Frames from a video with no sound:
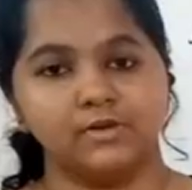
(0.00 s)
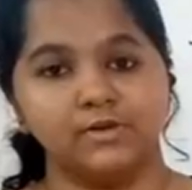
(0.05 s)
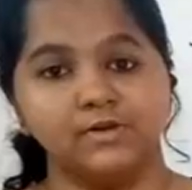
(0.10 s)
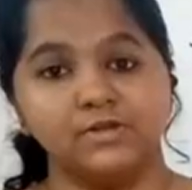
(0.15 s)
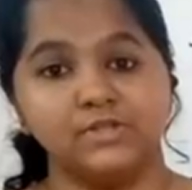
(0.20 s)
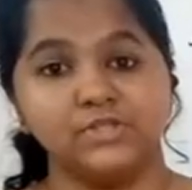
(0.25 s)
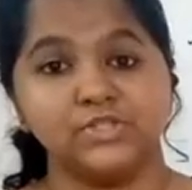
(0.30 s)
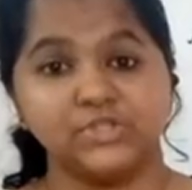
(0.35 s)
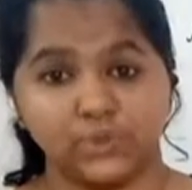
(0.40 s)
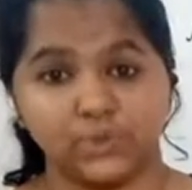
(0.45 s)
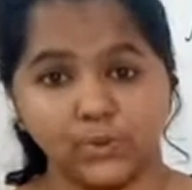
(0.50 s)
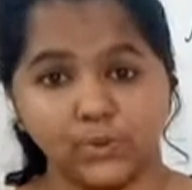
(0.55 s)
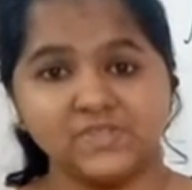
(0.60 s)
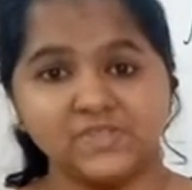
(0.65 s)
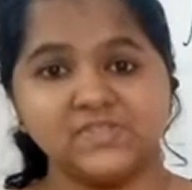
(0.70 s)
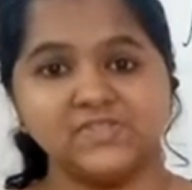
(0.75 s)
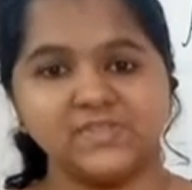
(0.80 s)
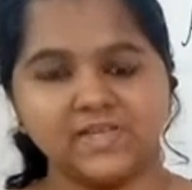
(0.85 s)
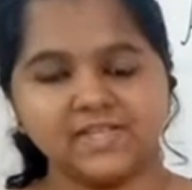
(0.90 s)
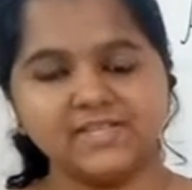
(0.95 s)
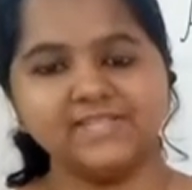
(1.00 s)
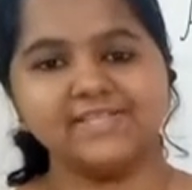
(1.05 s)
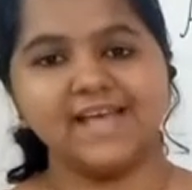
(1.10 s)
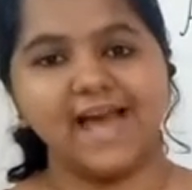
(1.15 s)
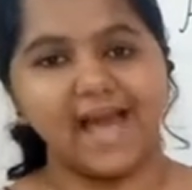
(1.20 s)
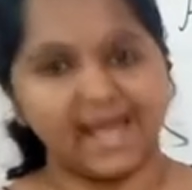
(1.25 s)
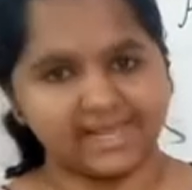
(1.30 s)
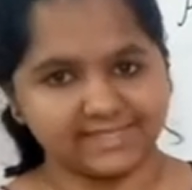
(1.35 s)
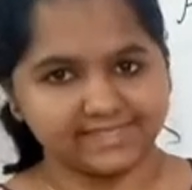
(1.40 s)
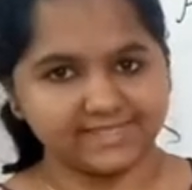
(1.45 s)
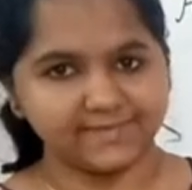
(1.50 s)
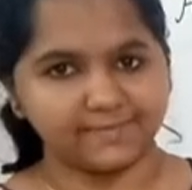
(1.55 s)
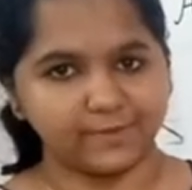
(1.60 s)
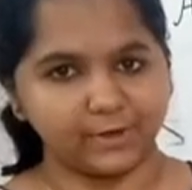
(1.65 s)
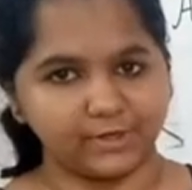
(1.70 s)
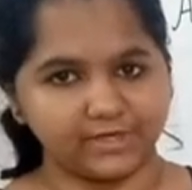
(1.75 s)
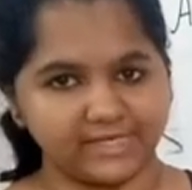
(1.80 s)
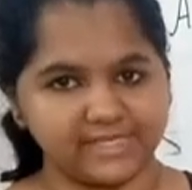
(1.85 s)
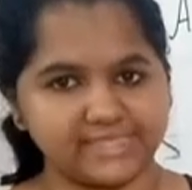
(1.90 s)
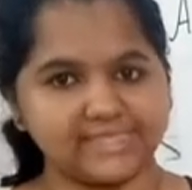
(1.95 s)
So since
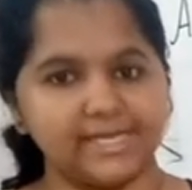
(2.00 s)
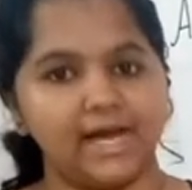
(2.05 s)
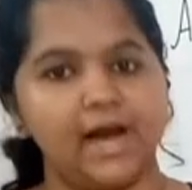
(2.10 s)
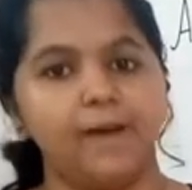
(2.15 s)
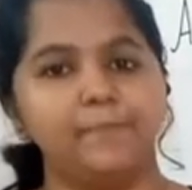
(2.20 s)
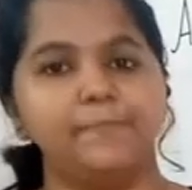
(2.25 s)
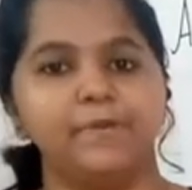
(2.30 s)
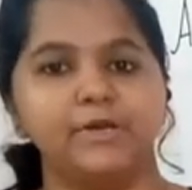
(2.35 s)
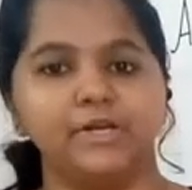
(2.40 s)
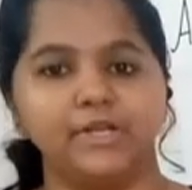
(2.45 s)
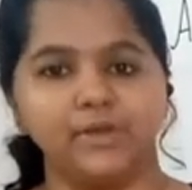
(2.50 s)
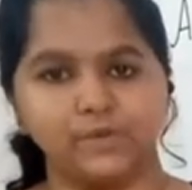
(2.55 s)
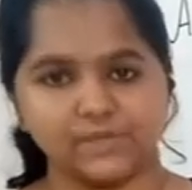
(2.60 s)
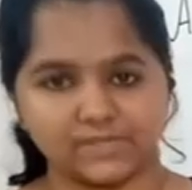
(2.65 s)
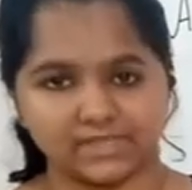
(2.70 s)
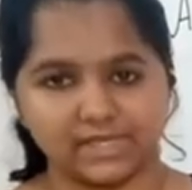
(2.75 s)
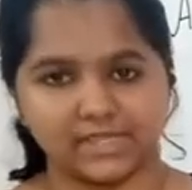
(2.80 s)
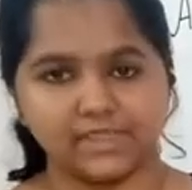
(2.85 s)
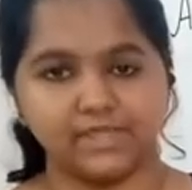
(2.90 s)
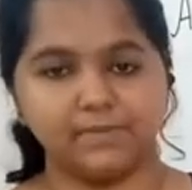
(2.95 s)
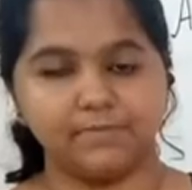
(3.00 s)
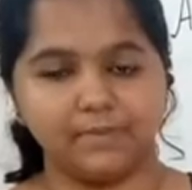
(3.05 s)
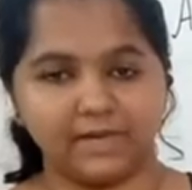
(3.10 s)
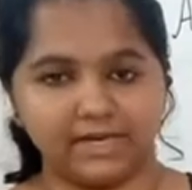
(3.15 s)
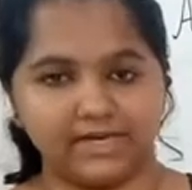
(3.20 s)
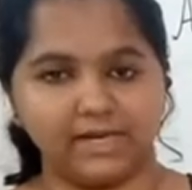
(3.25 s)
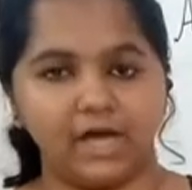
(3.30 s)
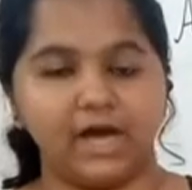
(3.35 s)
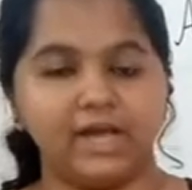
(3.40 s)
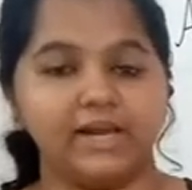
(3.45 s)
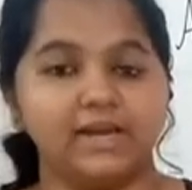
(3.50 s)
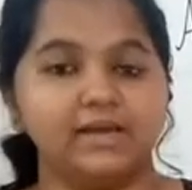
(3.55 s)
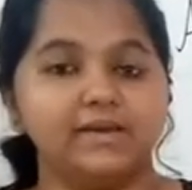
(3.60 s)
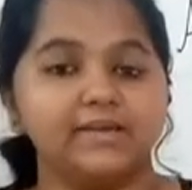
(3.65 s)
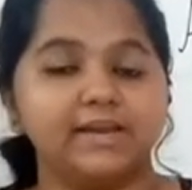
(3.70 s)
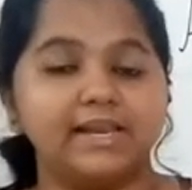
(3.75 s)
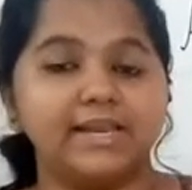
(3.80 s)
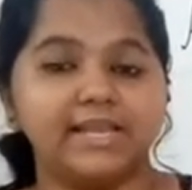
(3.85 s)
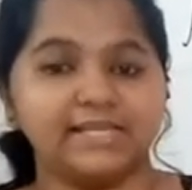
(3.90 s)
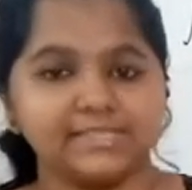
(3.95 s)
antibodies are produced in the blood, are
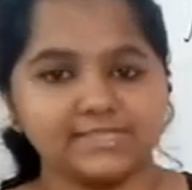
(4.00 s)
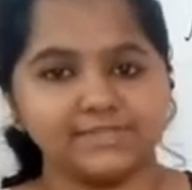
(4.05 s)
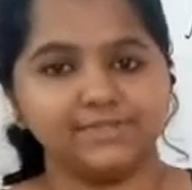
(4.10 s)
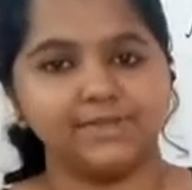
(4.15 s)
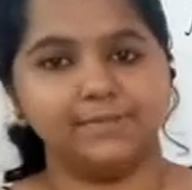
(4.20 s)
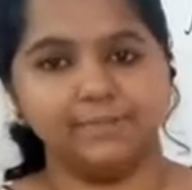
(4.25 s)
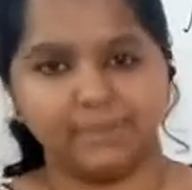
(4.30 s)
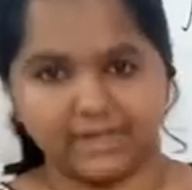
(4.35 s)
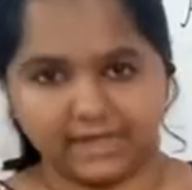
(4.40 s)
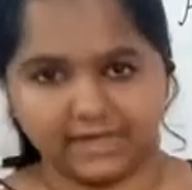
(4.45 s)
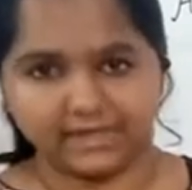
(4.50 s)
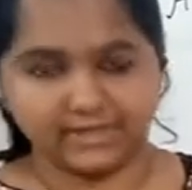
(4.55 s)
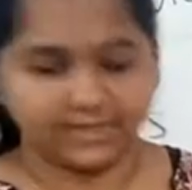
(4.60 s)
released to the blood,